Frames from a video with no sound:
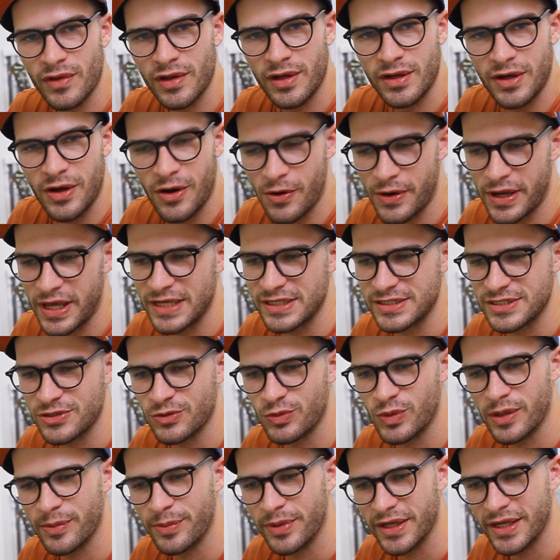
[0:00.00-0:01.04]
Okay, so
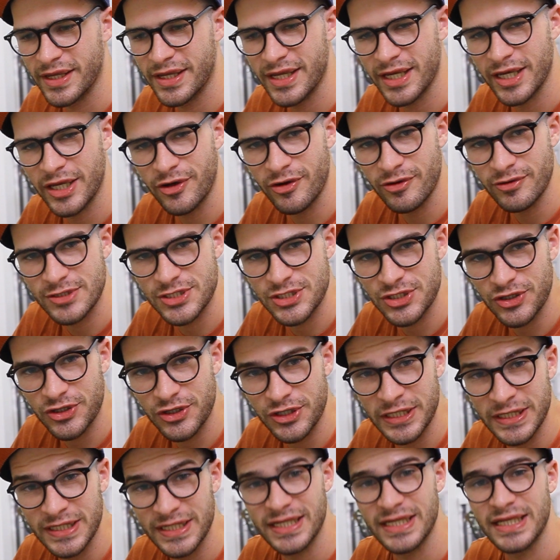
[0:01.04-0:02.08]
we begin our
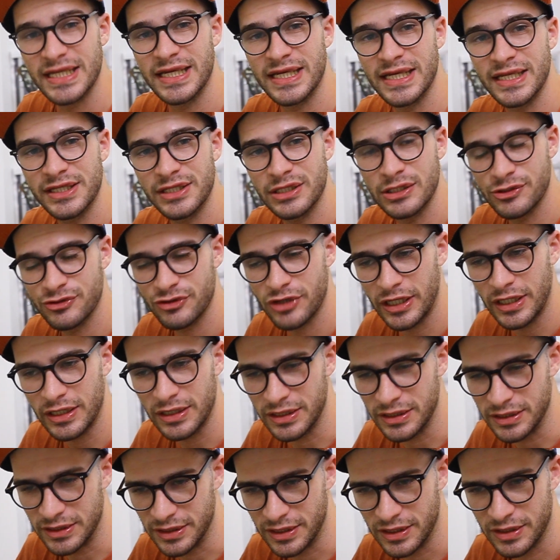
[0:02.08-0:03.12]
journey in the Great
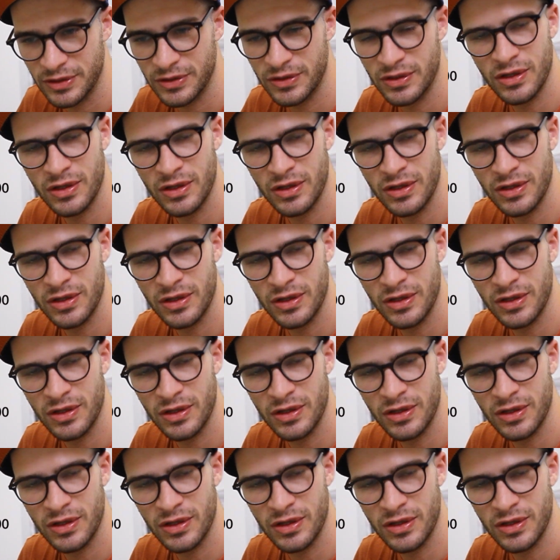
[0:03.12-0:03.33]
League,